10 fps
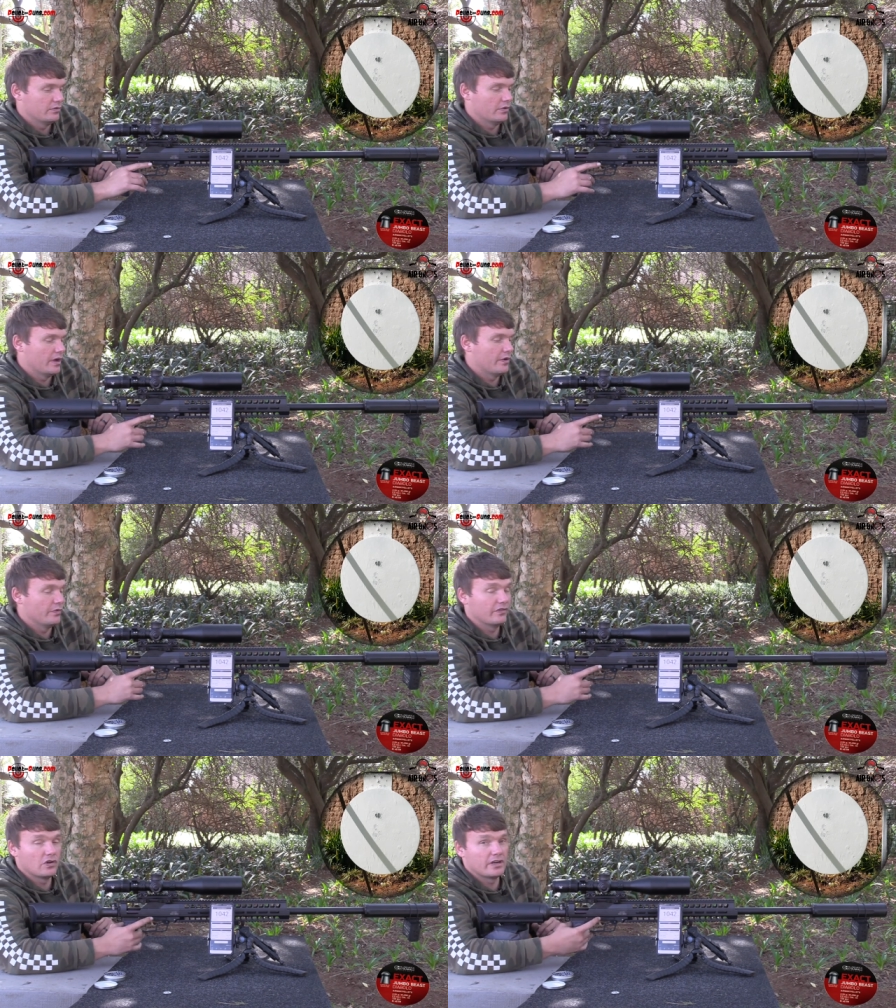Uh,
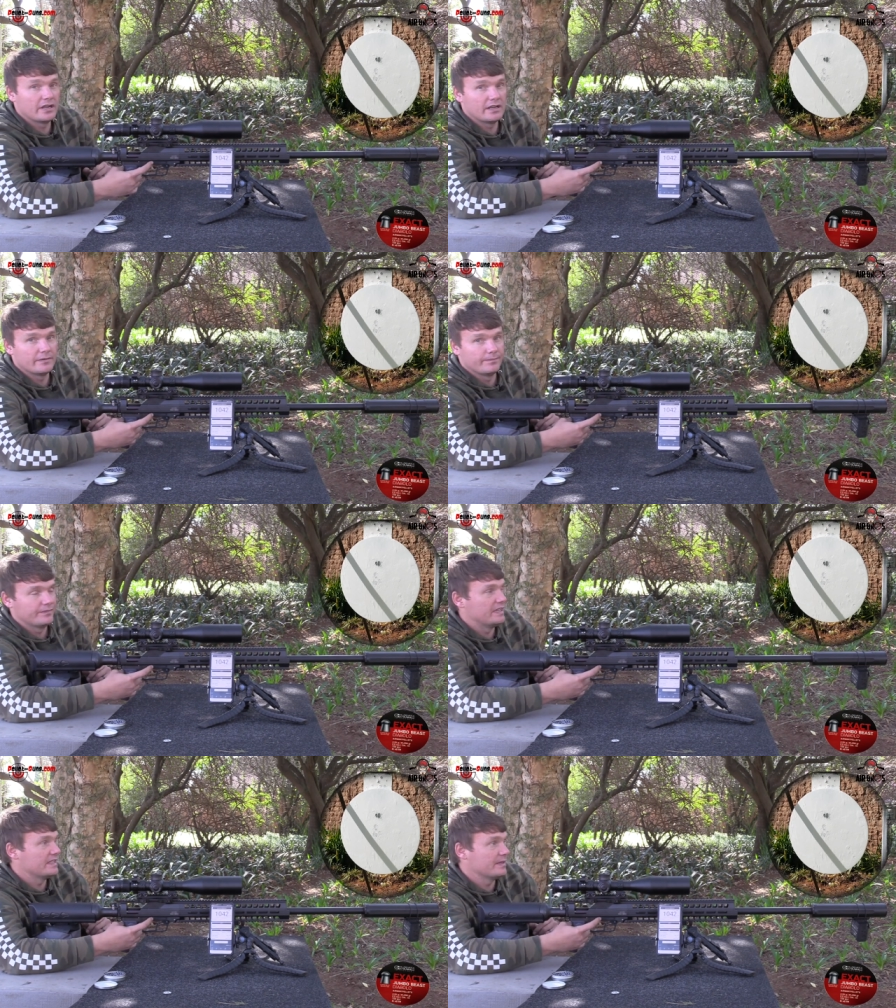we've got a
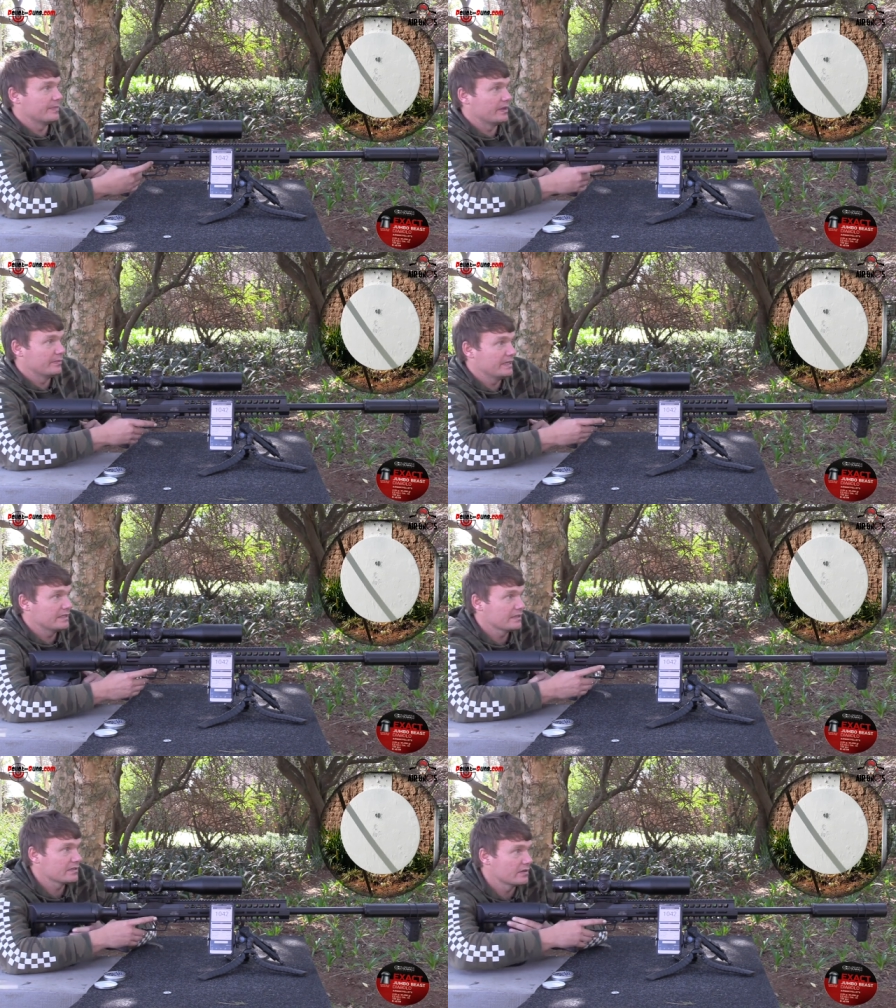decibel
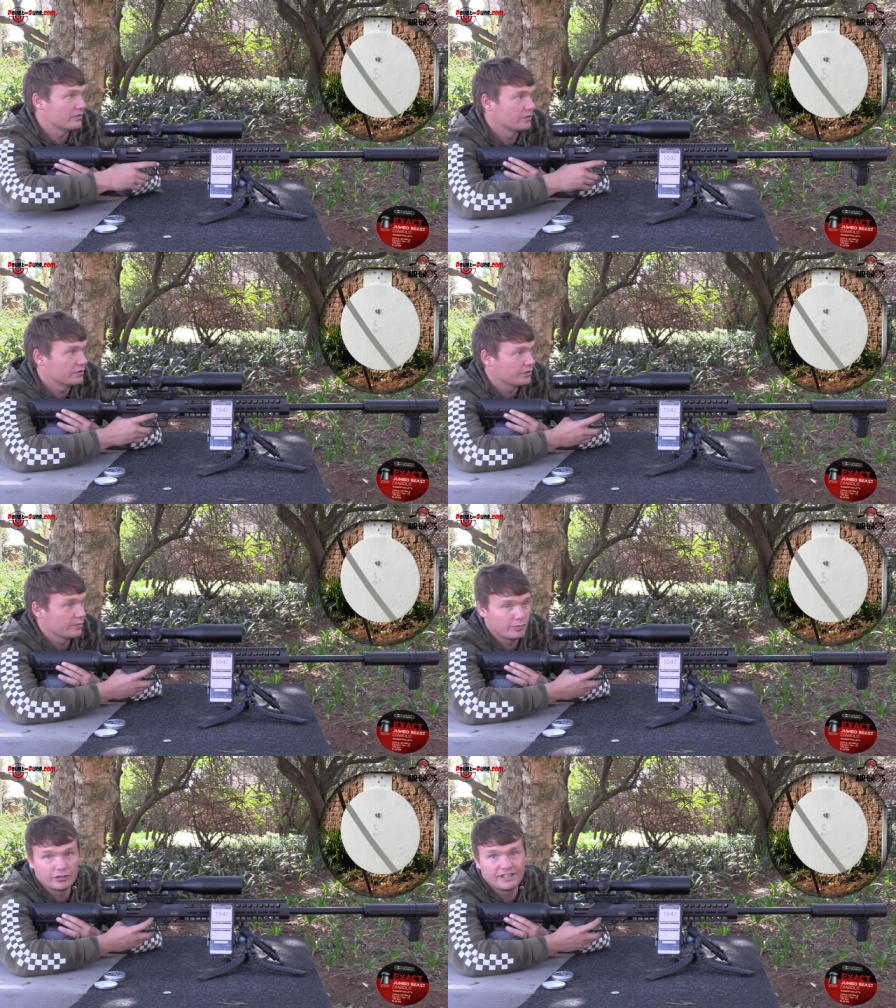meter so we'll
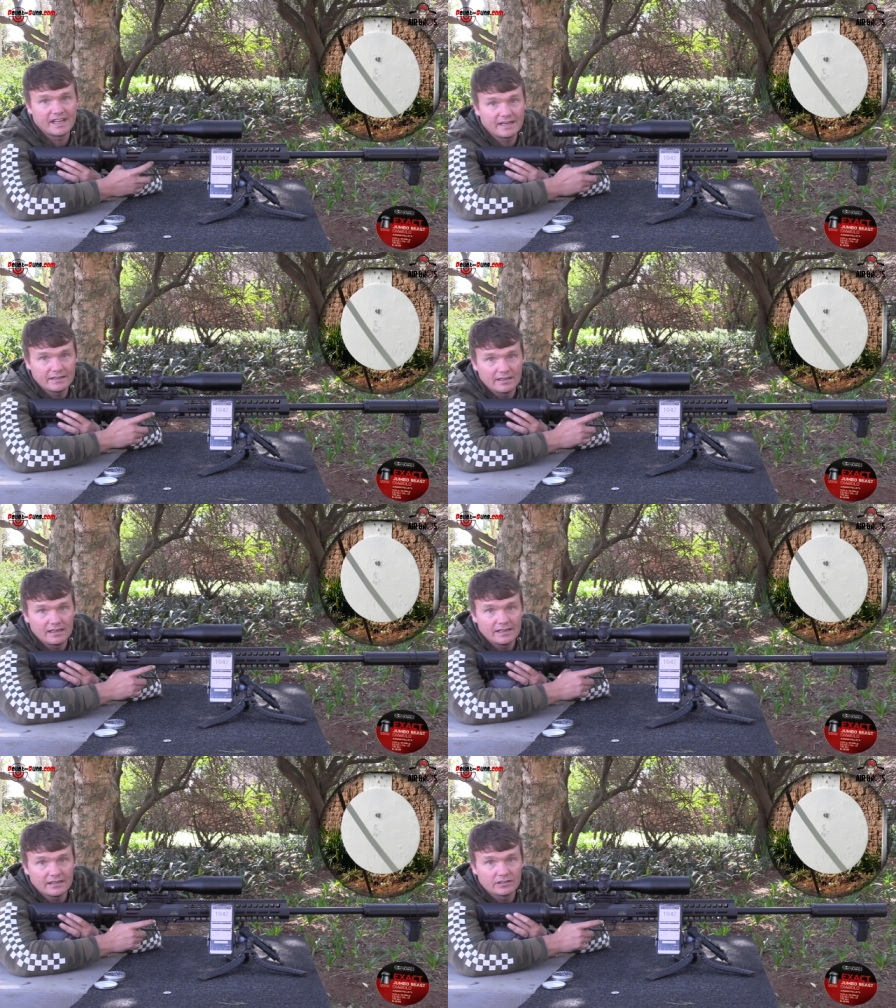put that in the
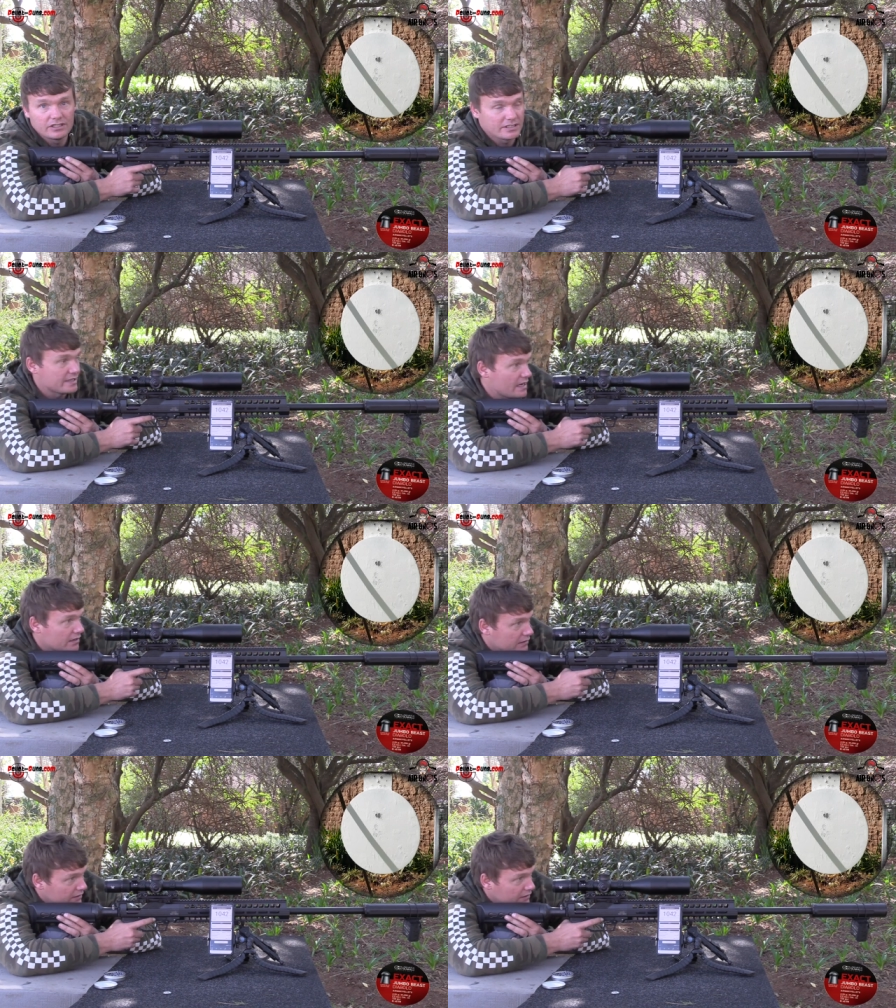link just now